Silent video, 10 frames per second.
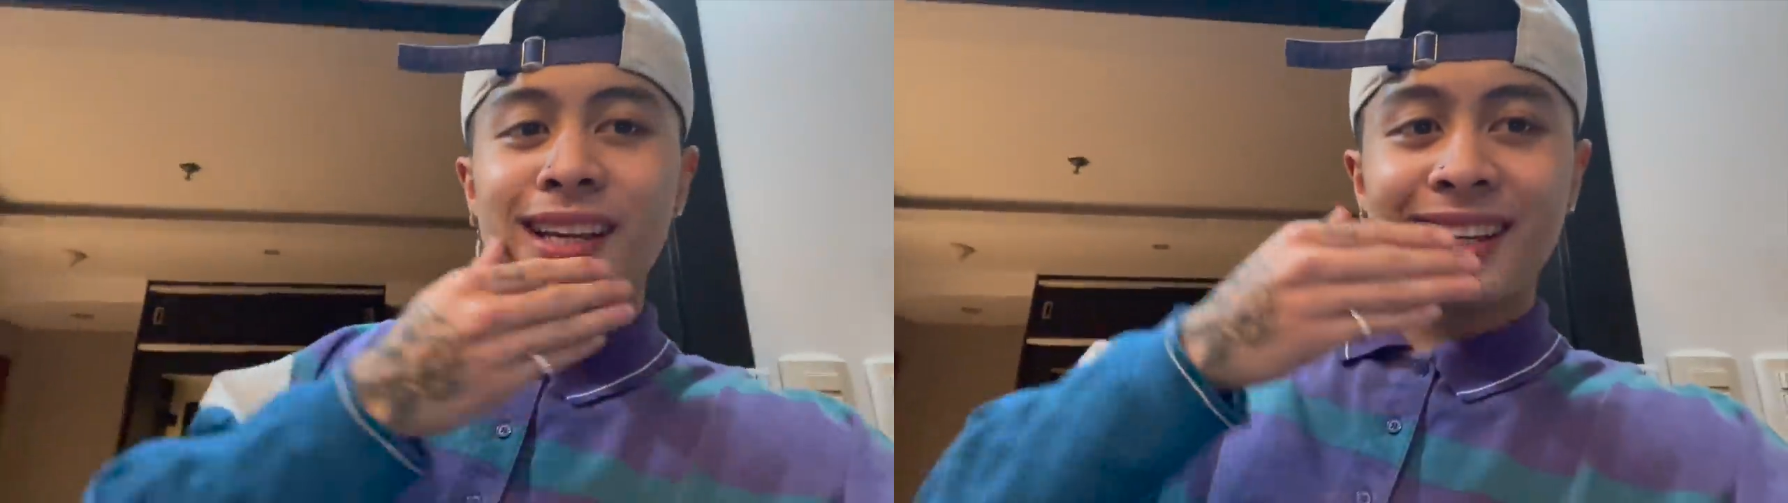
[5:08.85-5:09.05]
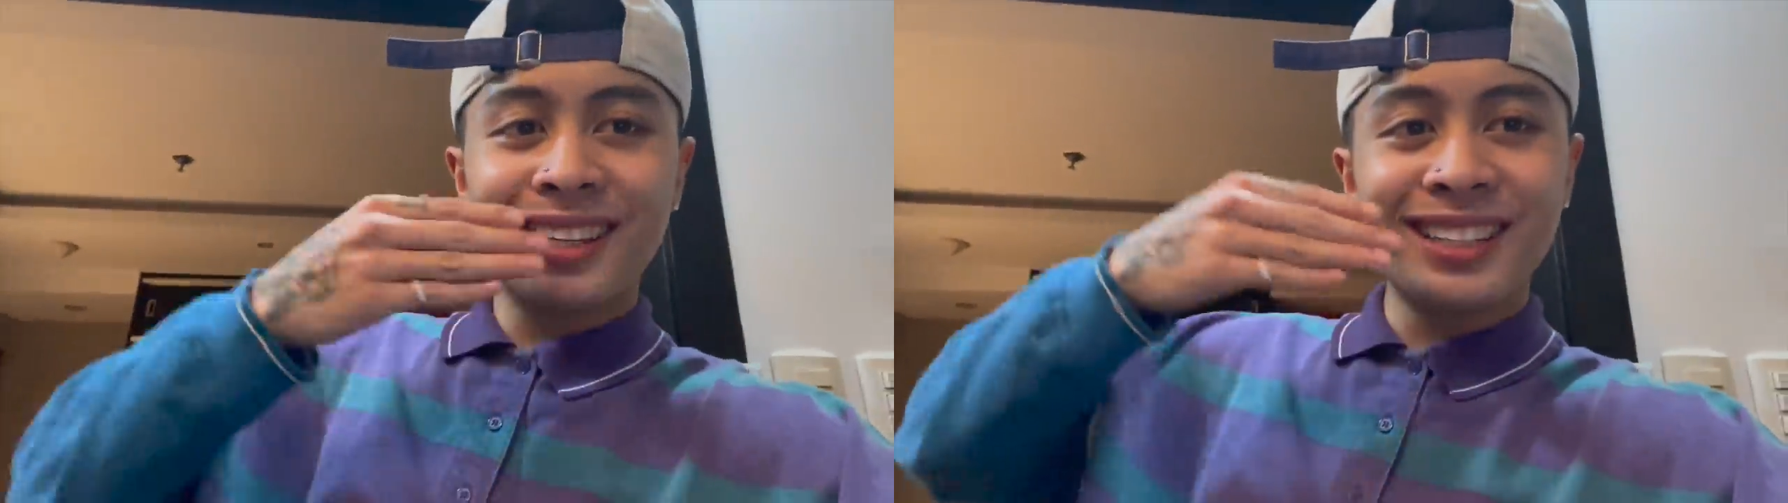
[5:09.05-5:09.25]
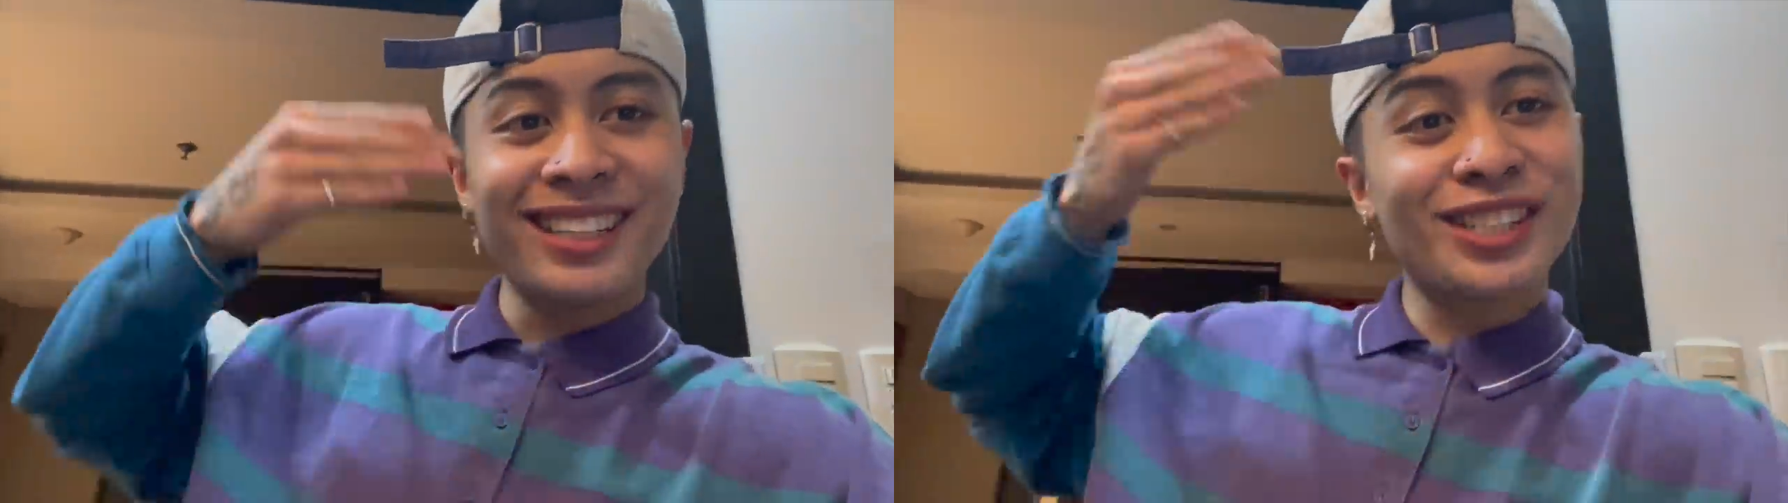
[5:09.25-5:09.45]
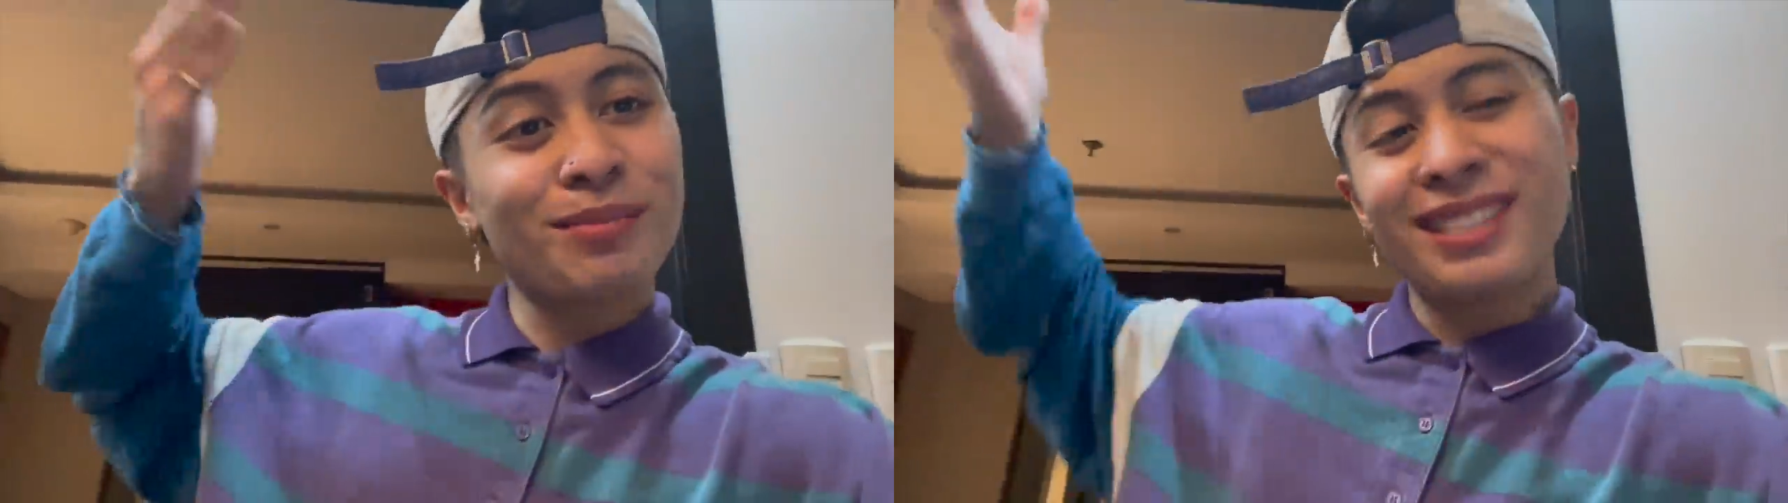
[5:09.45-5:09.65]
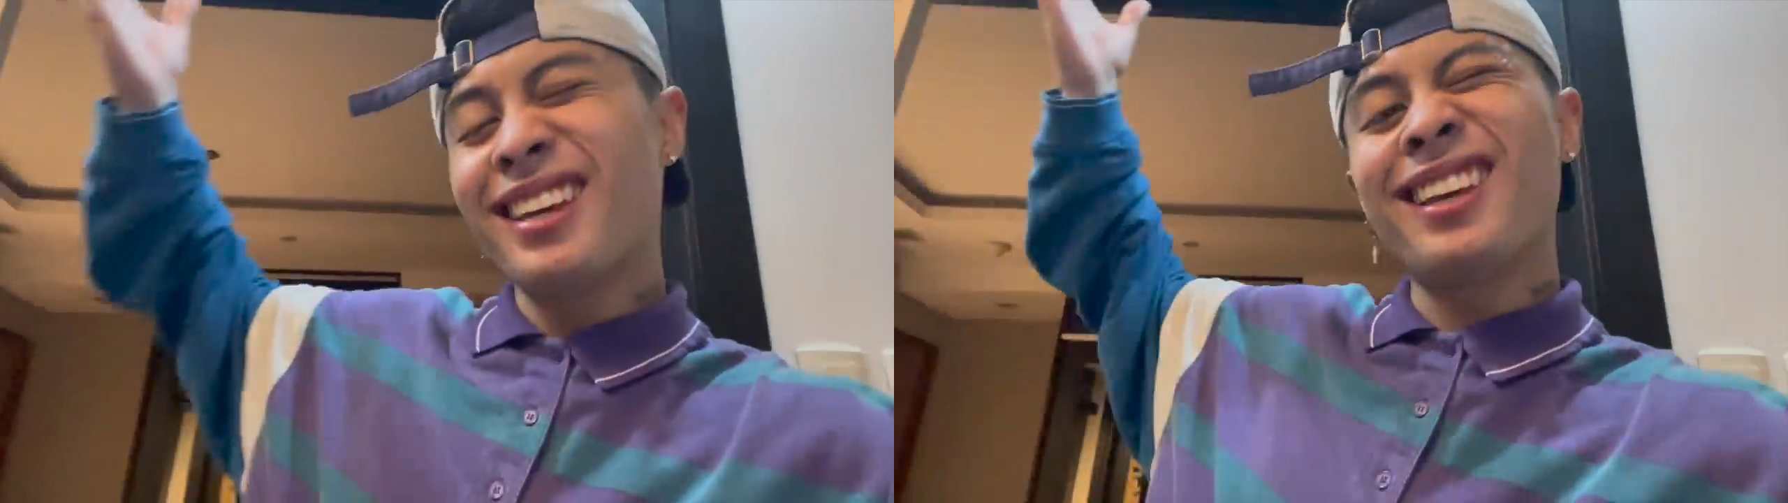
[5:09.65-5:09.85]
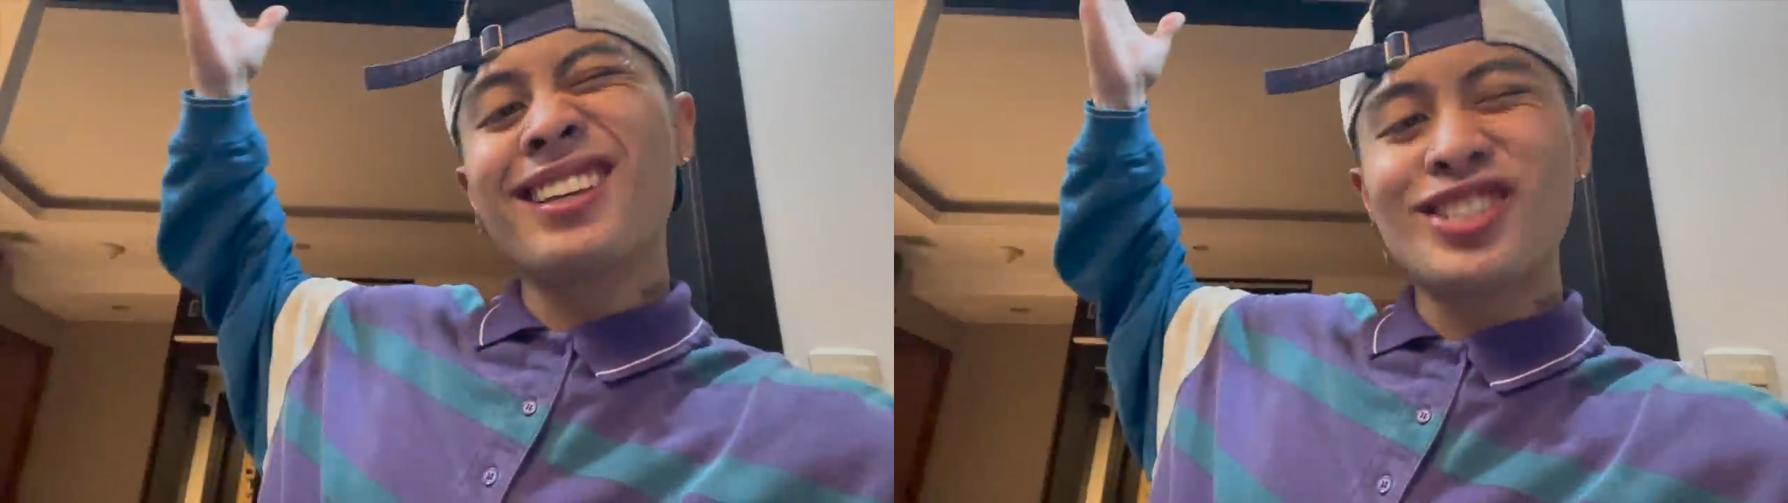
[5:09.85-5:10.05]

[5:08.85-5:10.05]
and eat some steak.